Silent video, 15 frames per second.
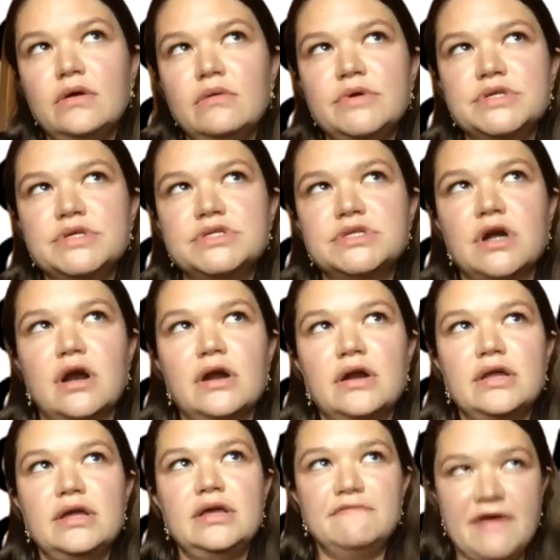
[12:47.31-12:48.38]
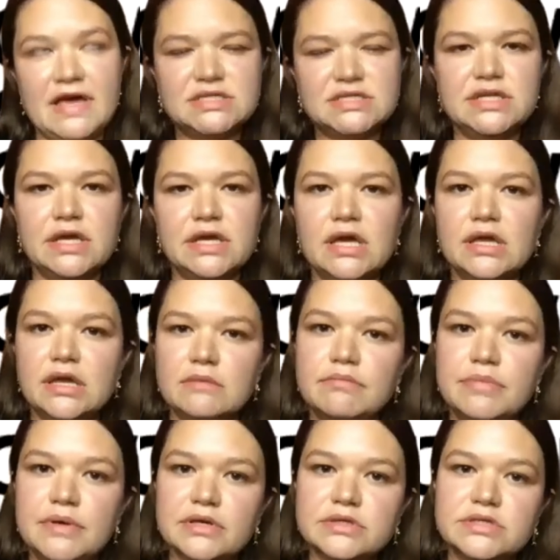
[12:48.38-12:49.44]
we start investing in and
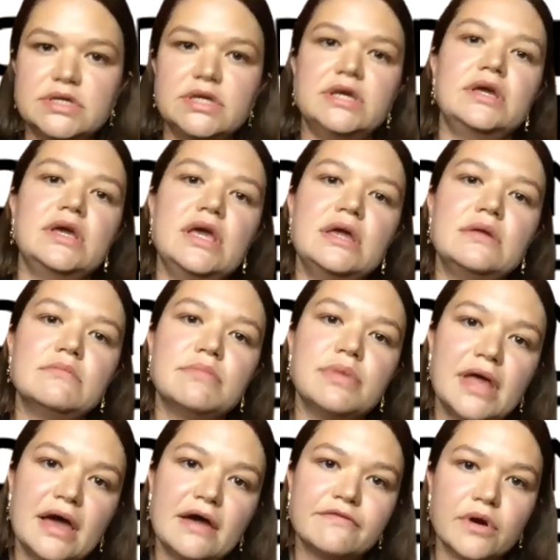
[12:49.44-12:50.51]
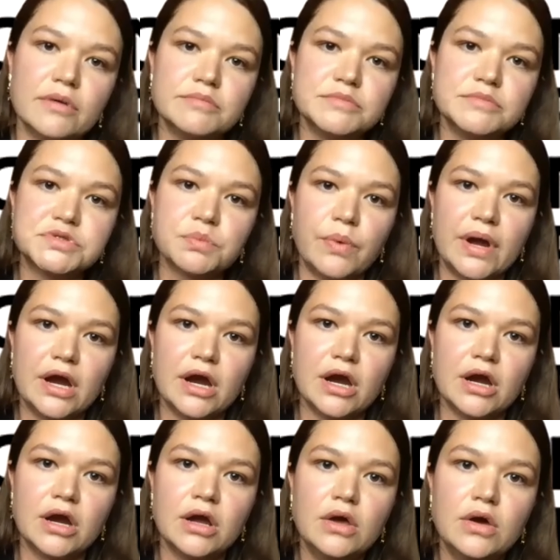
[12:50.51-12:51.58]
building in platforms
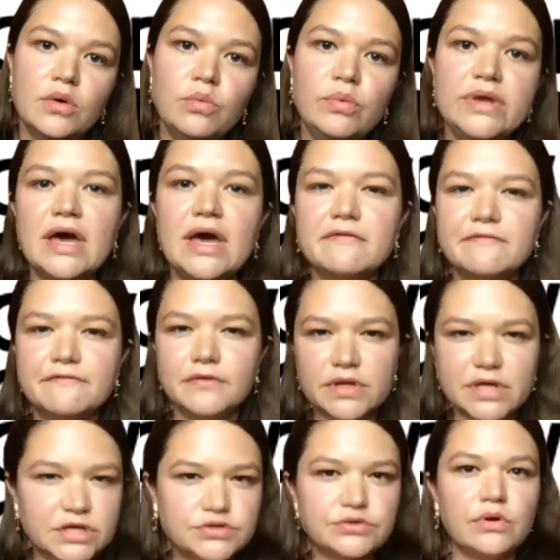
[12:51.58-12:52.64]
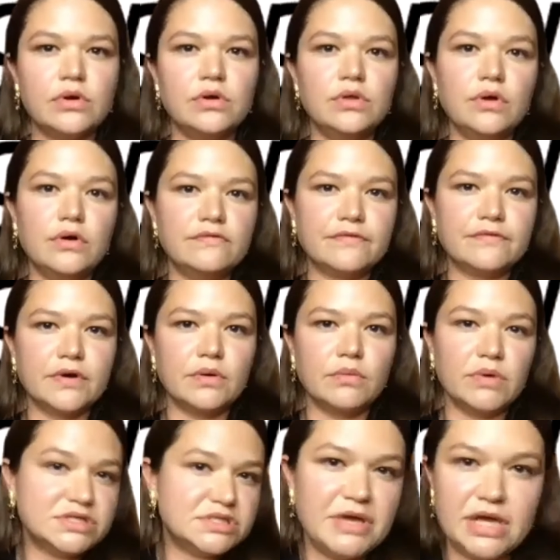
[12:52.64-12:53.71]
where we have full control over
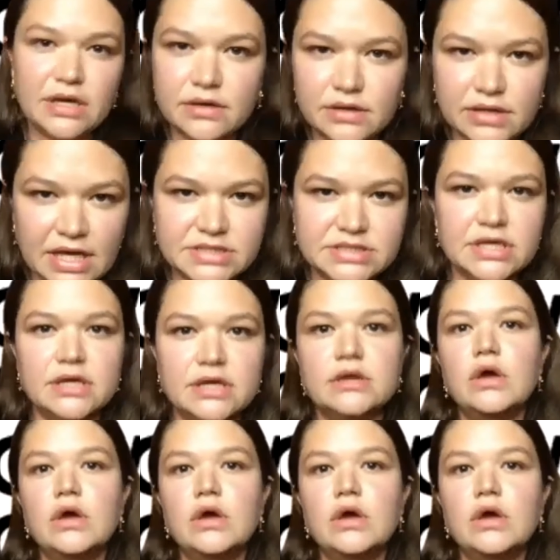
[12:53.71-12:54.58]
what's being collected,